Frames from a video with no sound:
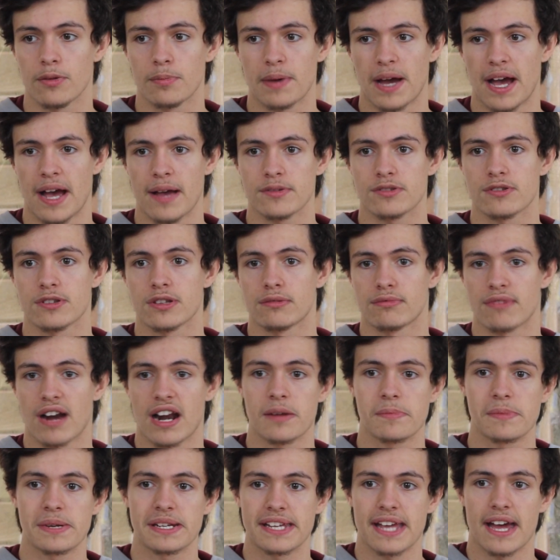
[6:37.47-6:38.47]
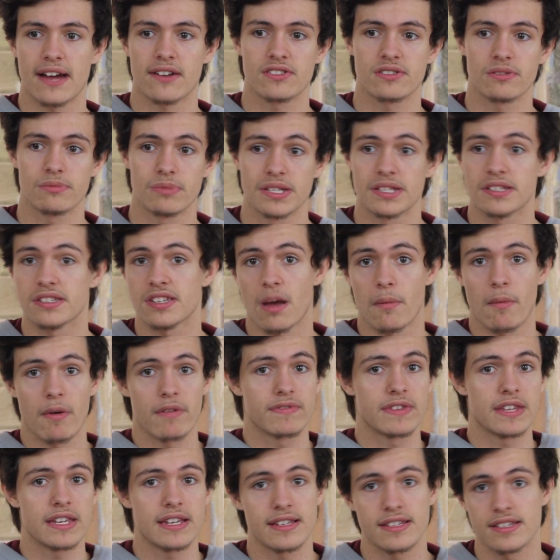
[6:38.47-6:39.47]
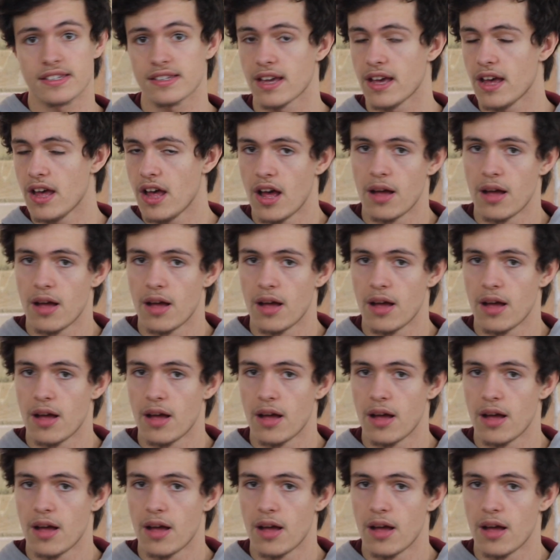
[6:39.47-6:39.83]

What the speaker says: perhaps with a random encounter with some of these